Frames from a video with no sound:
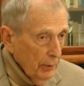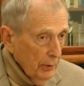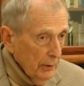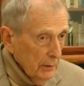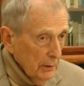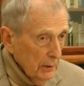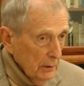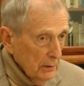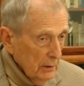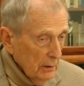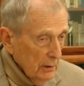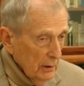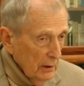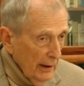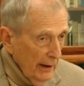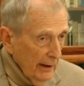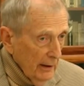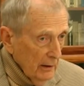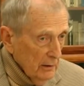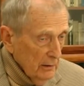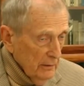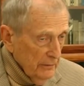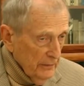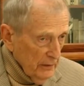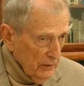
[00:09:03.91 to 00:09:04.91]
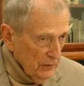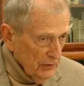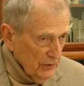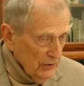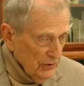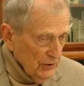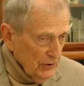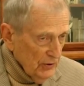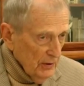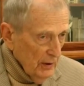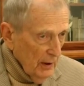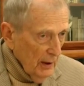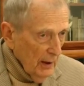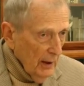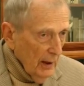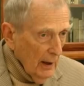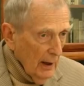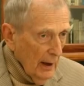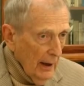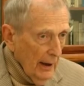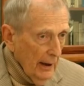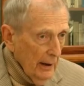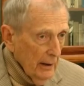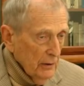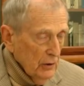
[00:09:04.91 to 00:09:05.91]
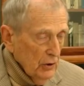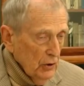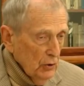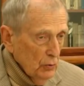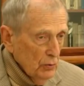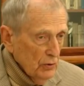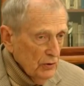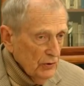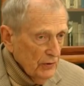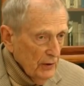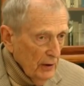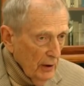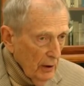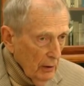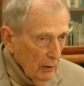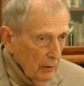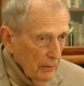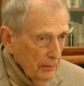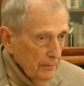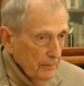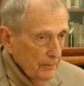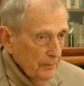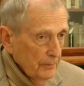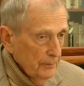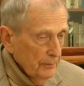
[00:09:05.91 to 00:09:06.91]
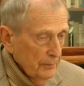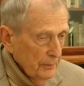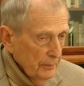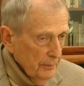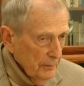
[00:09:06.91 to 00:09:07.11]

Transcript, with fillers: political activists and use their